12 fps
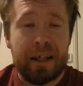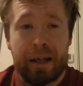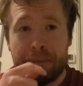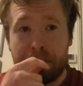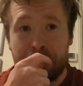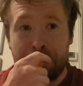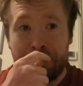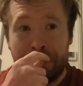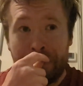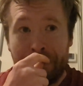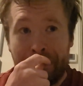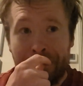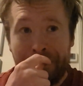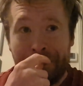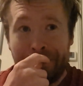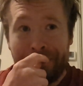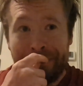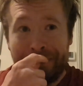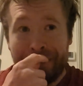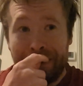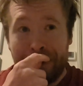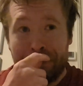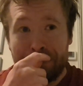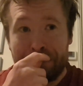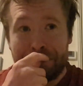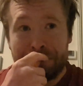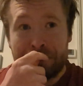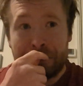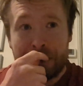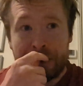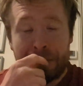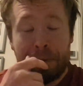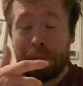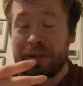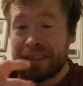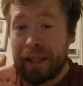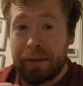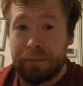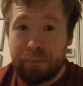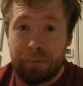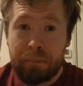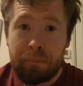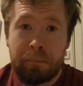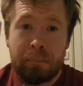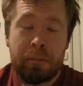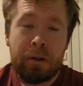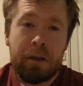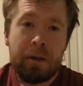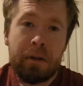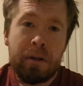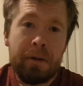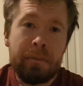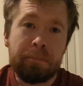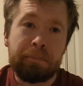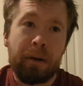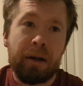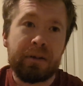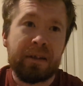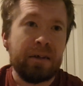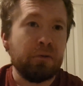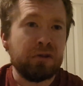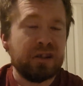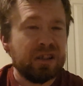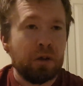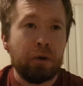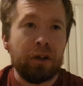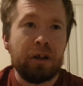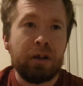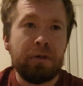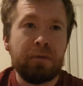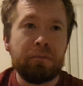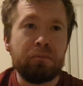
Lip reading: Ham, they might be safe, but they will still want